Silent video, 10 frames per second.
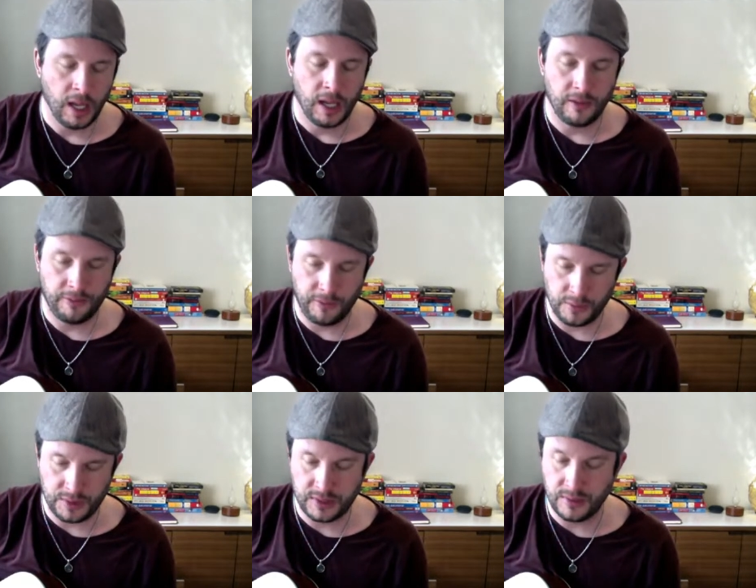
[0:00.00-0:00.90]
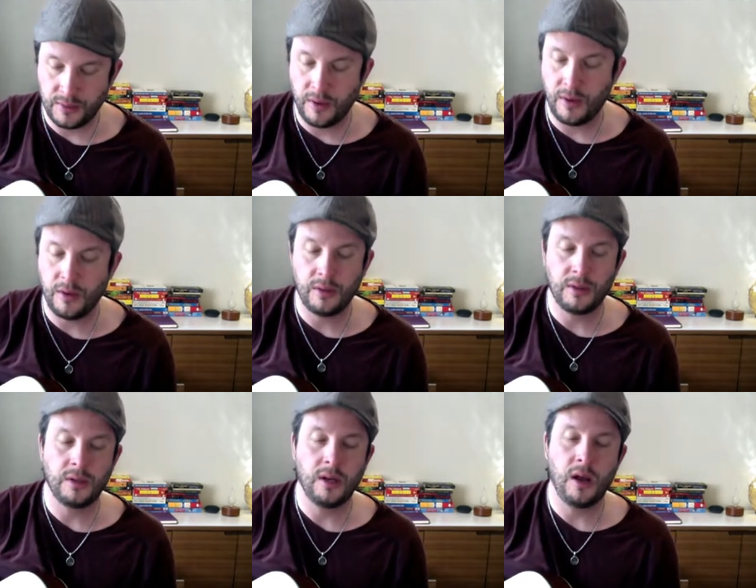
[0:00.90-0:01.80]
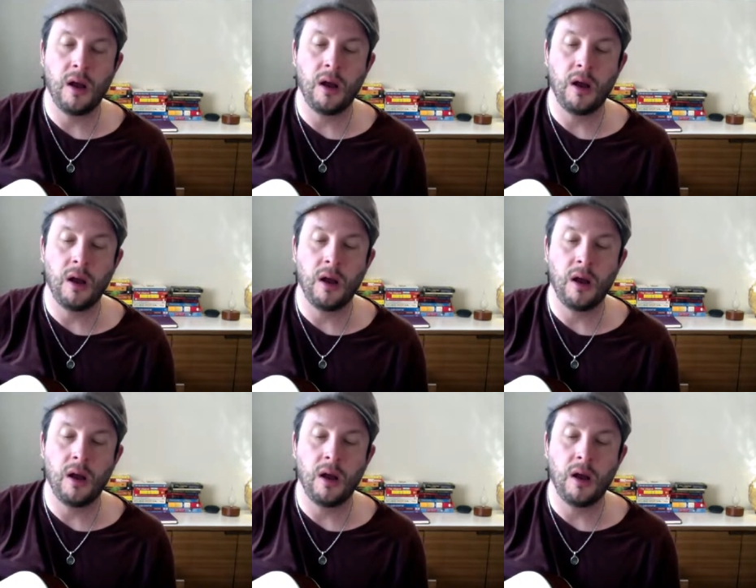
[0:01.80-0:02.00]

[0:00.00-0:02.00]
And for so long